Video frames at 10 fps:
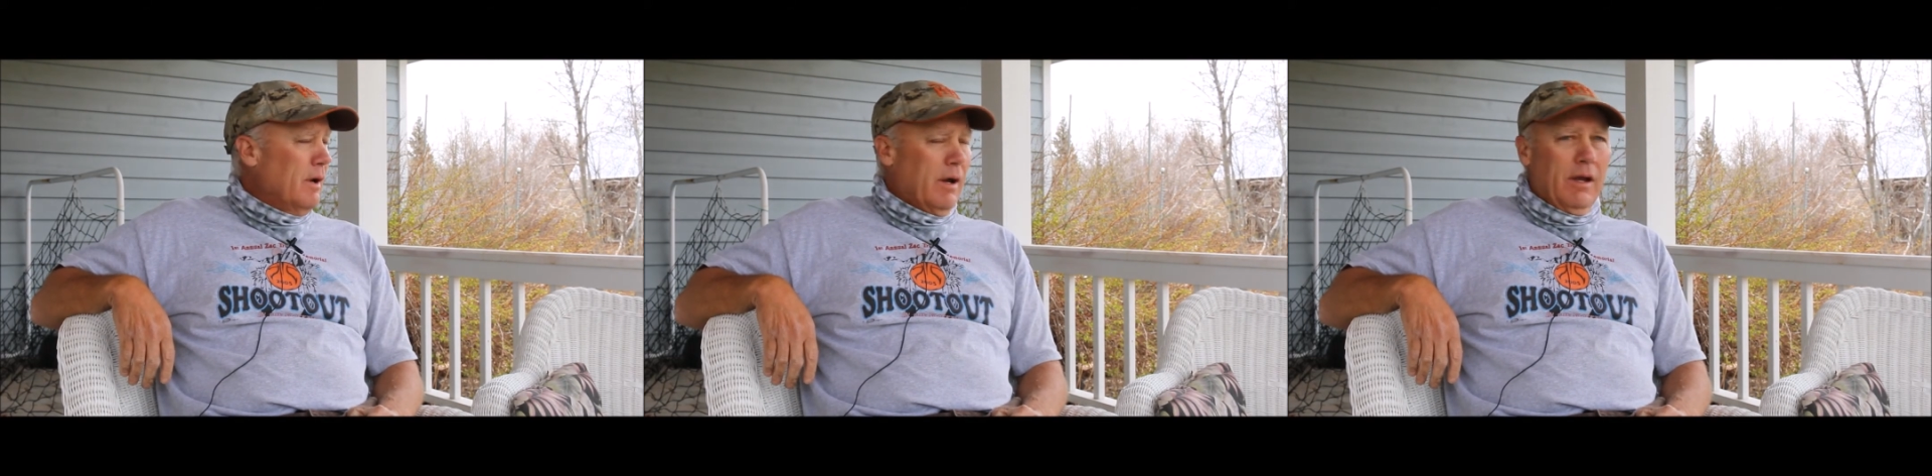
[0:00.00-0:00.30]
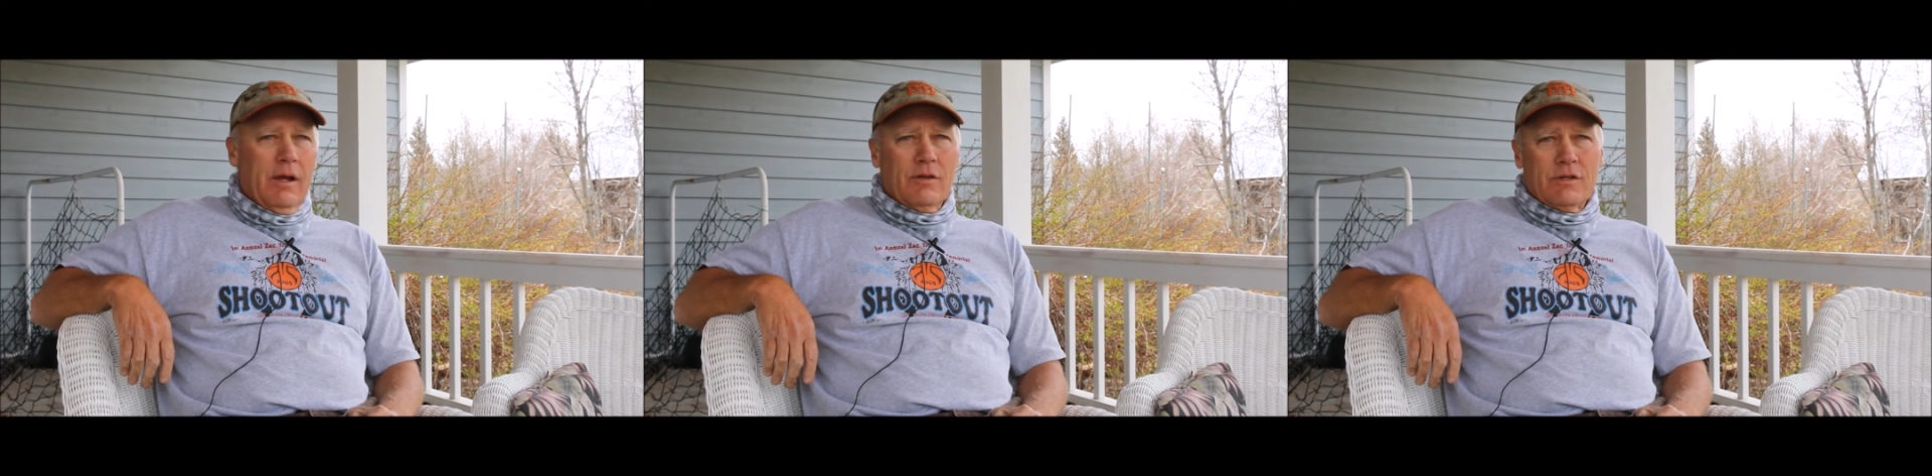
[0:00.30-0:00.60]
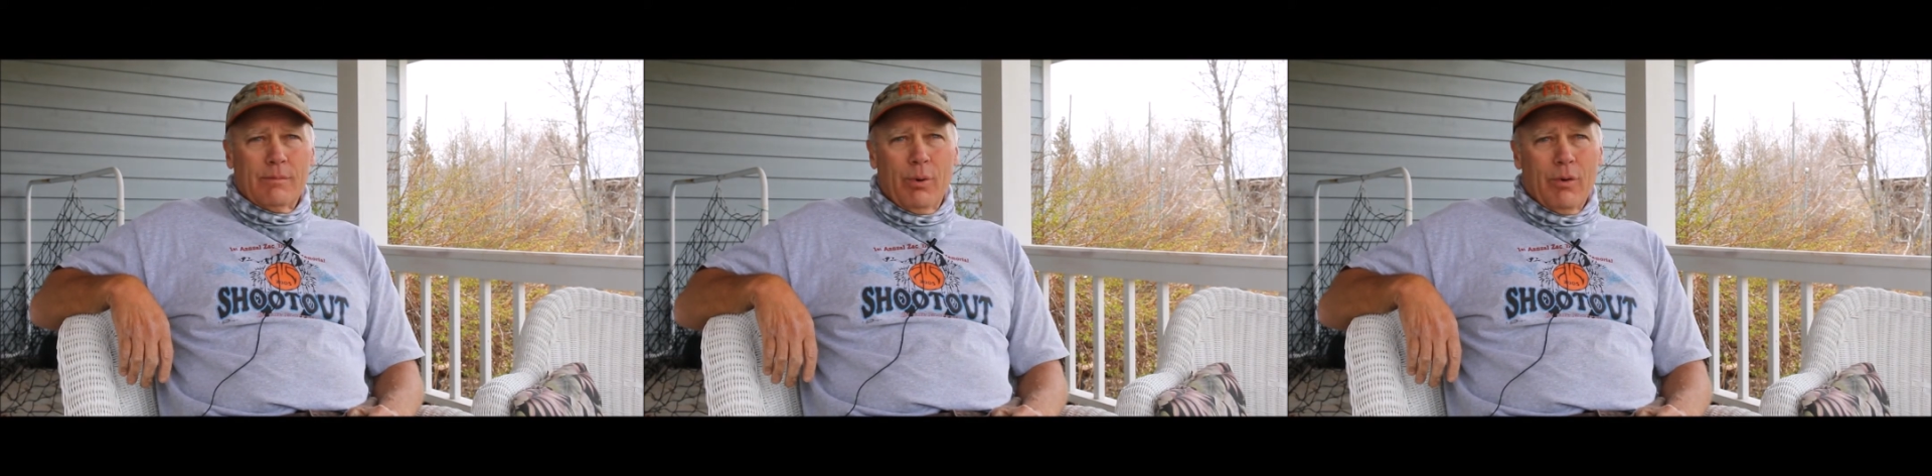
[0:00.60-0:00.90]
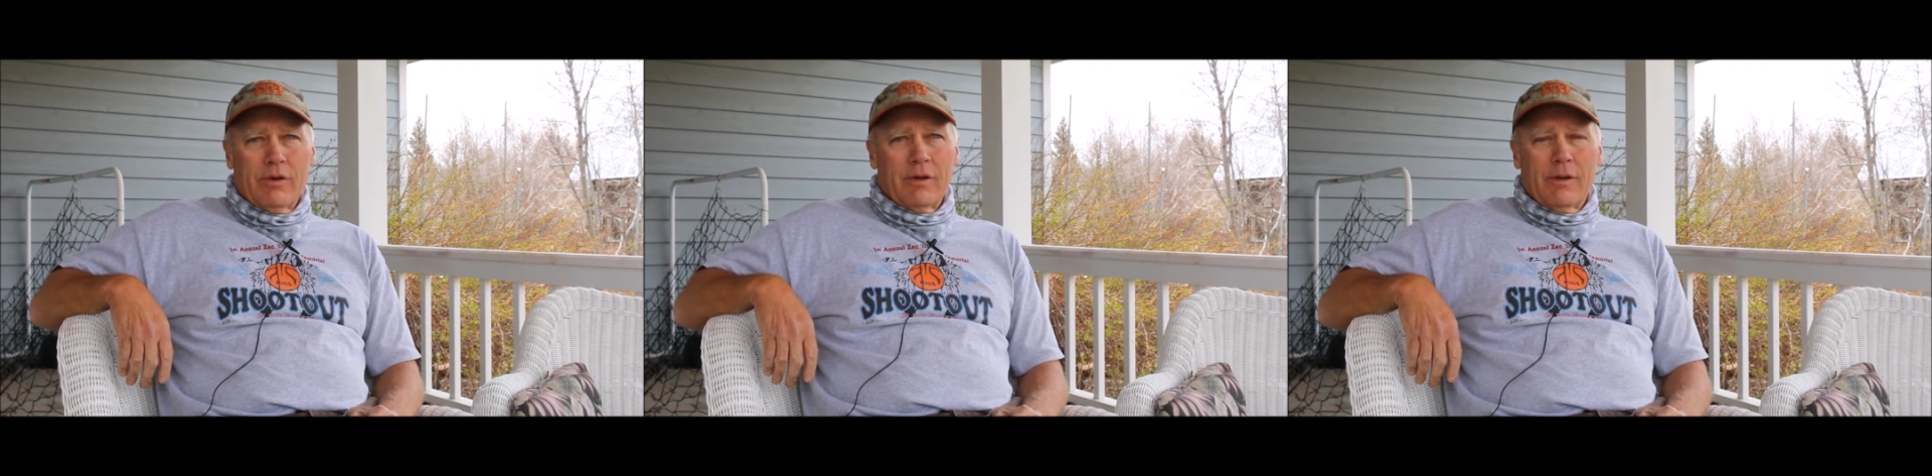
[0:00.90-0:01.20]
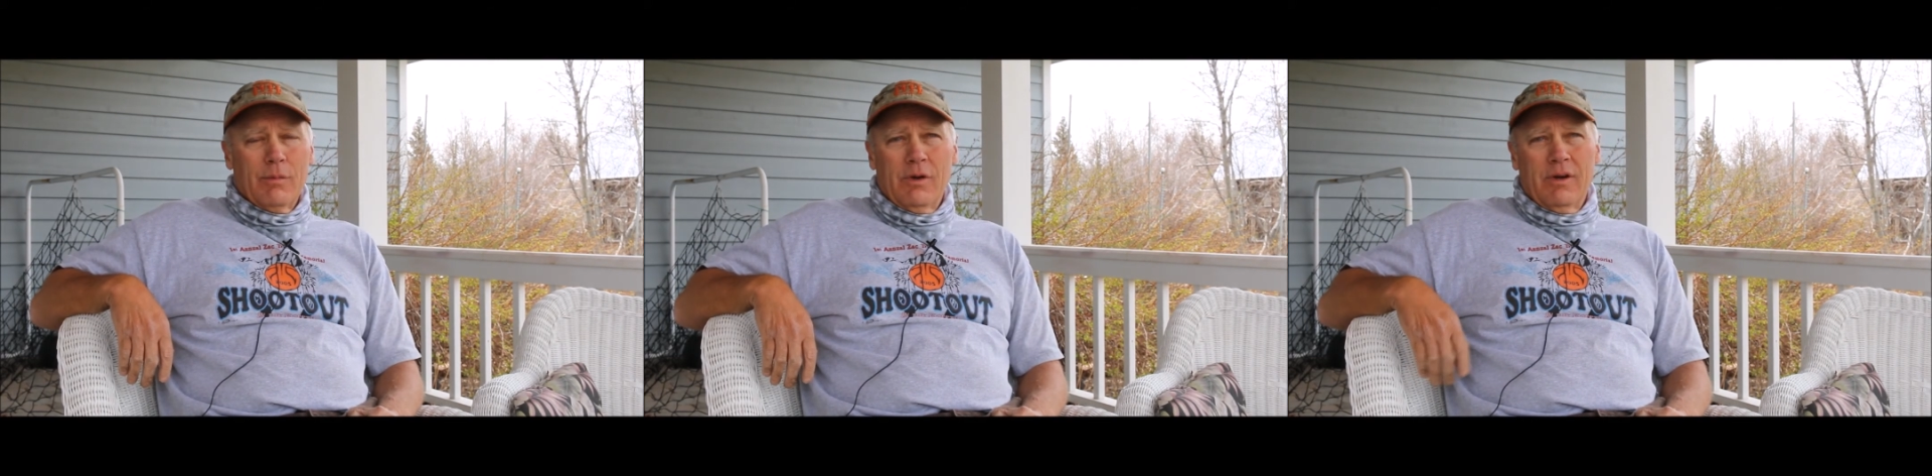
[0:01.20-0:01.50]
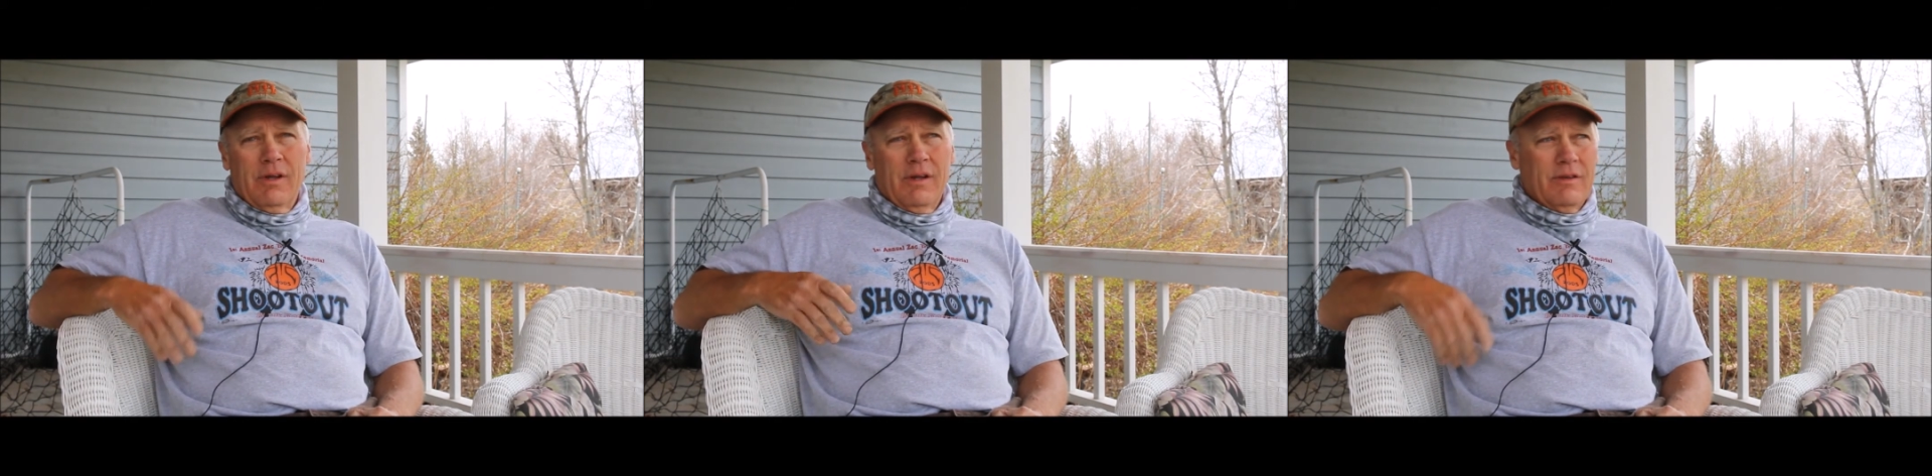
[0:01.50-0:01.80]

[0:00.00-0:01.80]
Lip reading: and support the community,